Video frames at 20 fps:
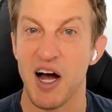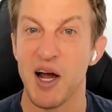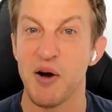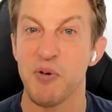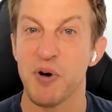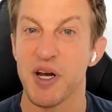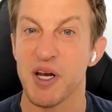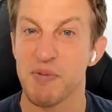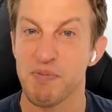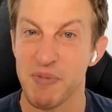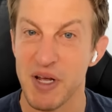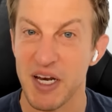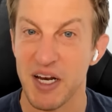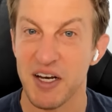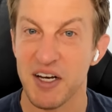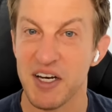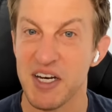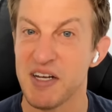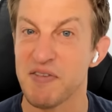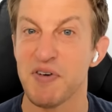I would admit
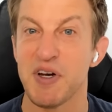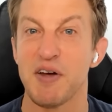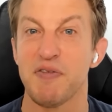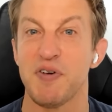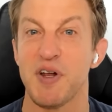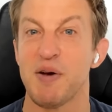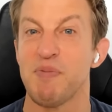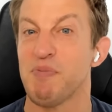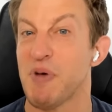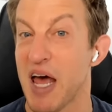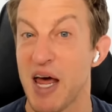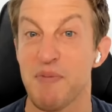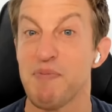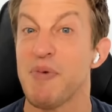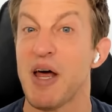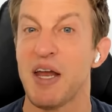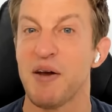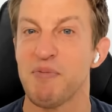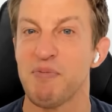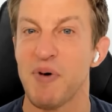it, even if it had
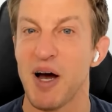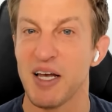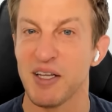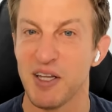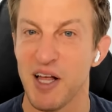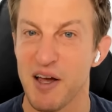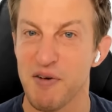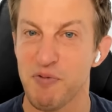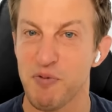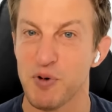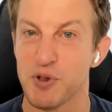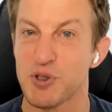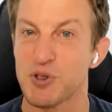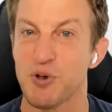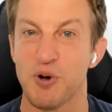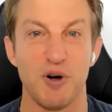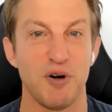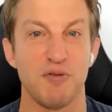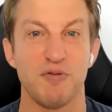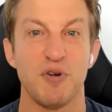meant my life was
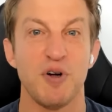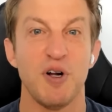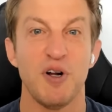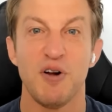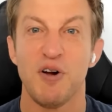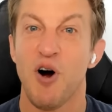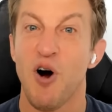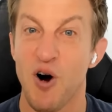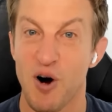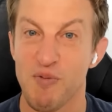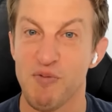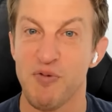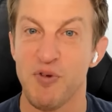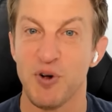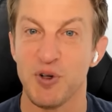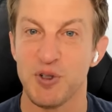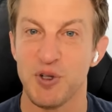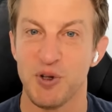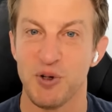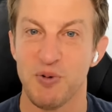sort of
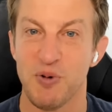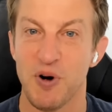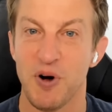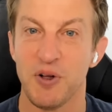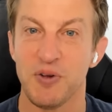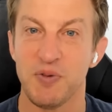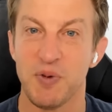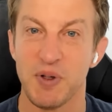harmful to the world.